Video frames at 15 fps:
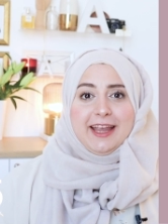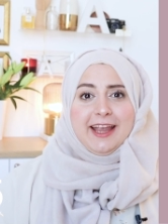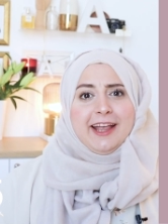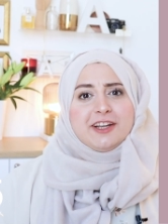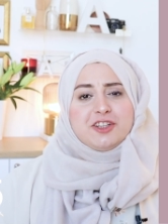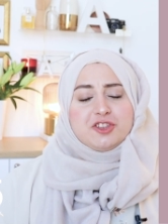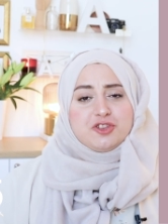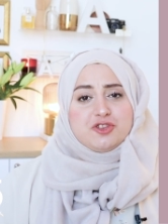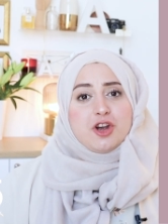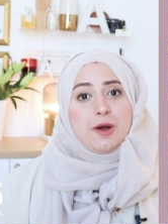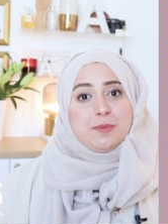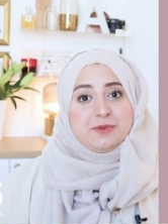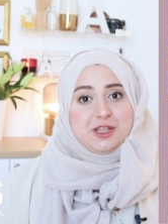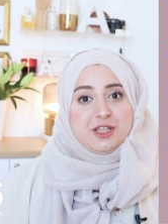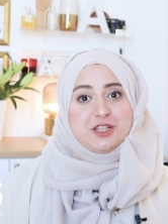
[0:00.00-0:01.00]
each
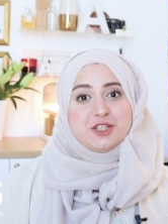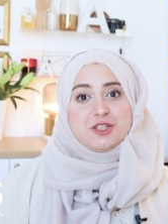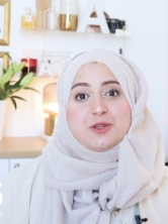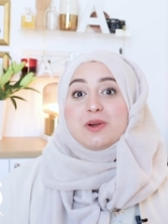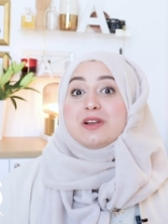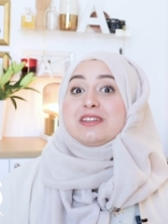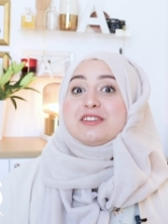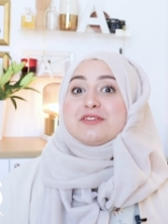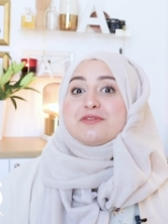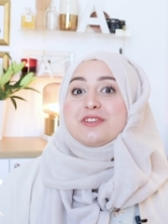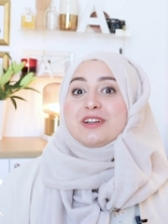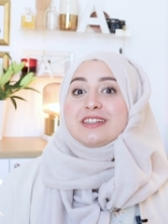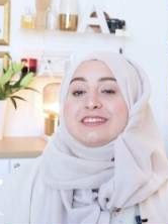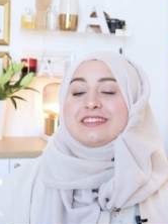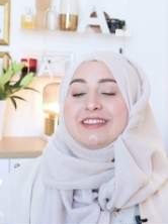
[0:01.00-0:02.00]
job teaches you a
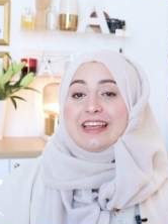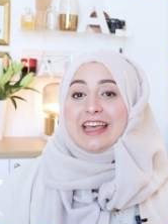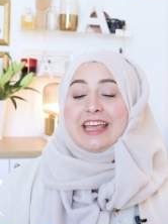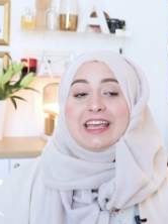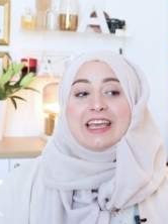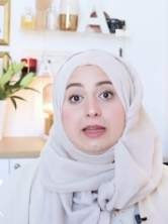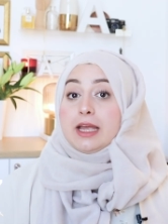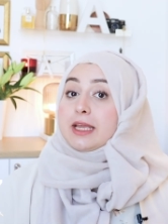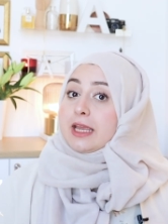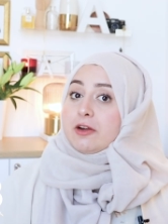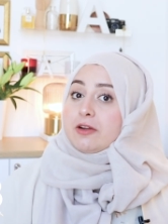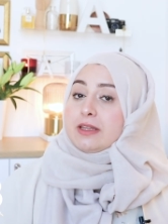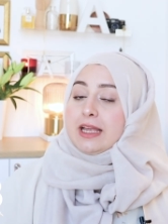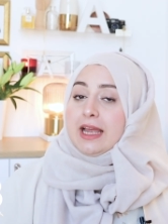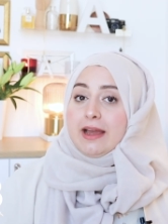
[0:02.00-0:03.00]
different thing. And I
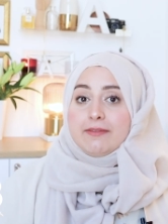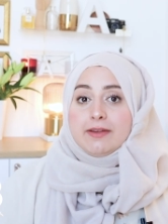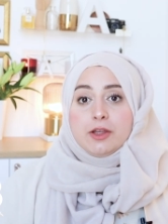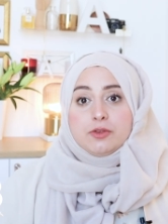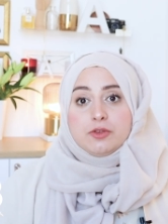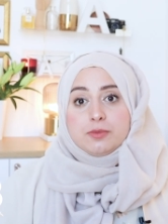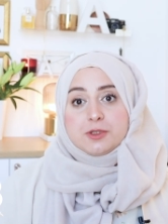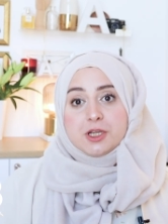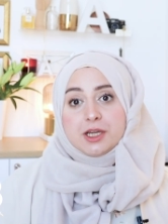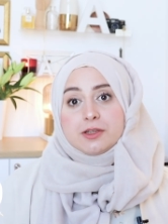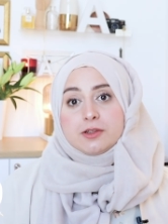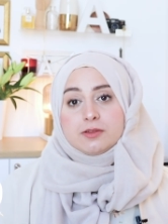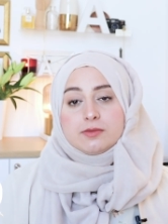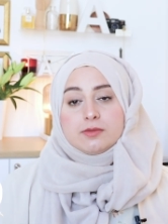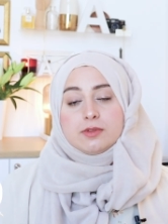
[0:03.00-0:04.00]
currently have a YouTube
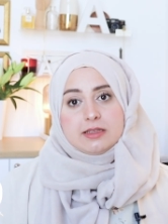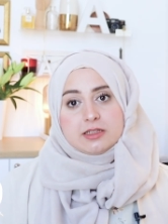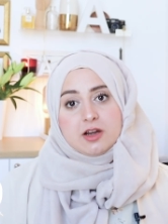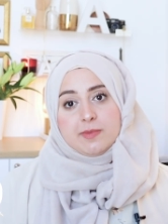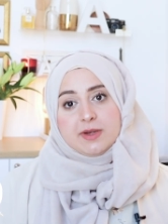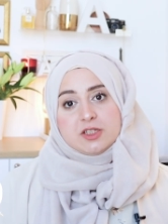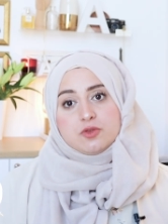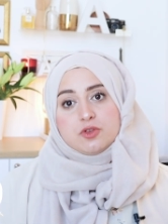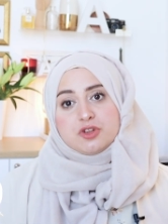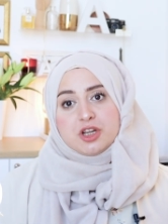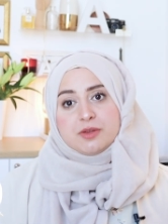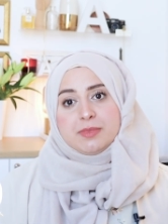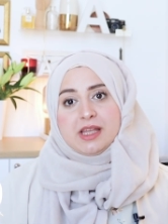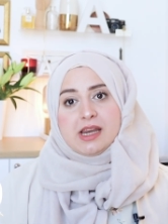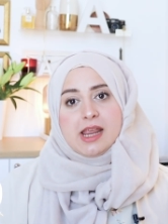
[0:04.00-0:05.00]
channel. These are my
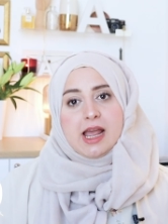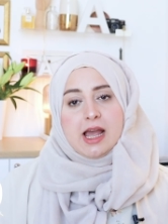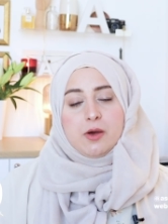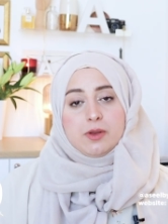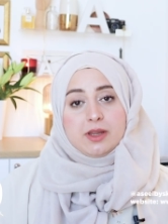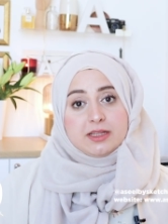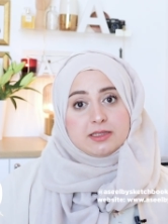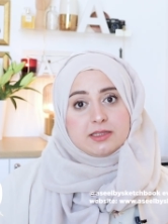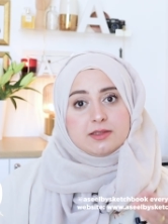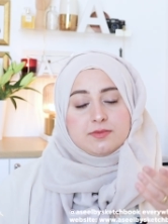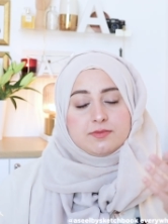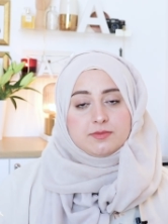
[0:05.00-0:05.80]
social media outlets.